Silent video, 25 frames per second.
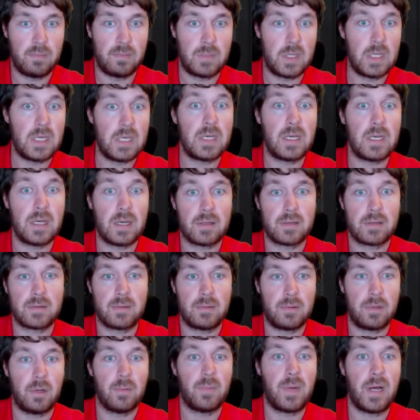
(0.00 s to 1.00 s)
D is,
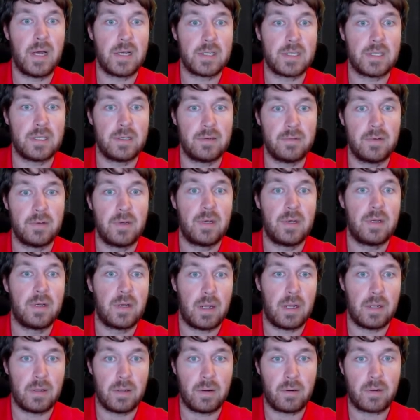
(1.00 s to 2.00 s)
you know, positive,
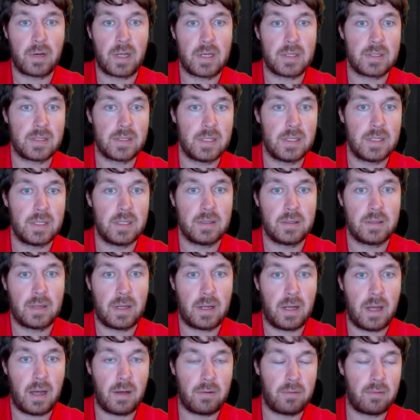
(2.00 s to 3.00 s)
and lowercase d
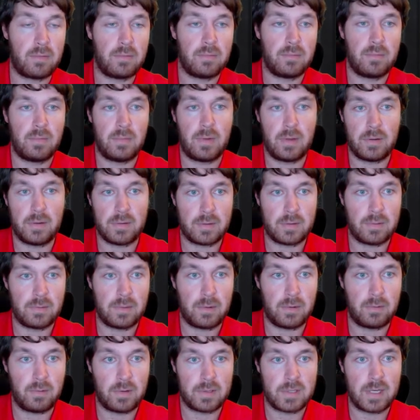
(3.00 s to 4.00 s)
is
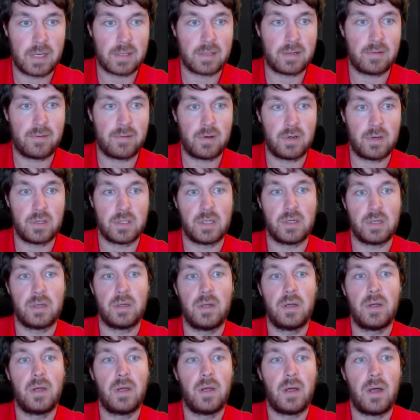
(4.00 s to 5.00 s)
the recessive version.
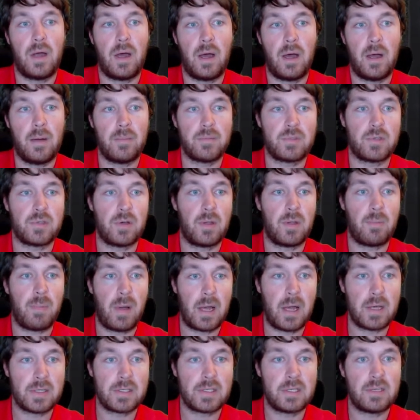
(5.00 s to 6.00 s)
So a
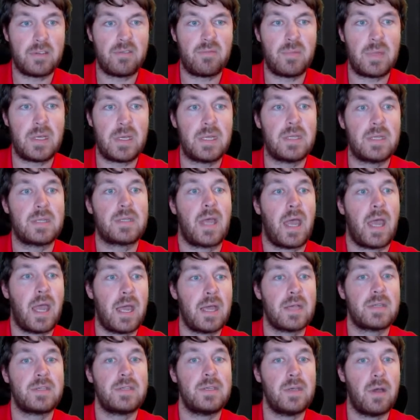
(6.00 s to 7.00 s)
positive means
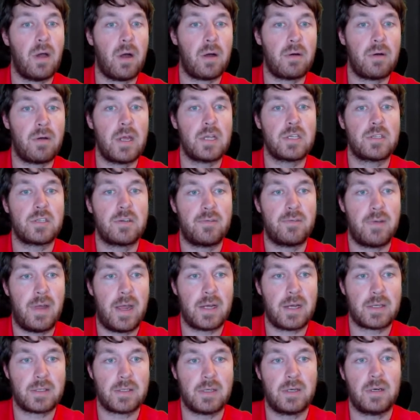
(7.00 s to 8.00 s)
has the Rh
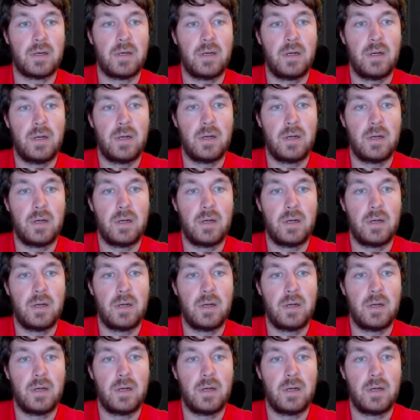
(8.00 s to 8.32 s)
factor.